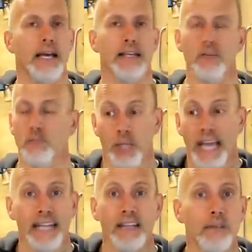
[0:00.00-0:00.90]
Uh,
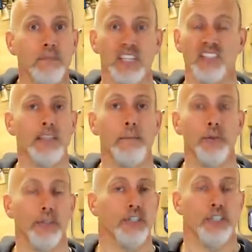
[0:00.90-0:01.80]
planting them is
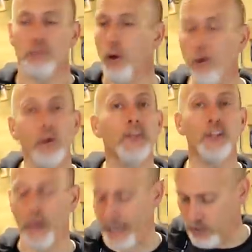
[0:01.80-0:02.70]
simple. You just poke them in
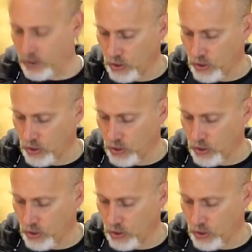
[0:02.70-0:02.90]
the ground.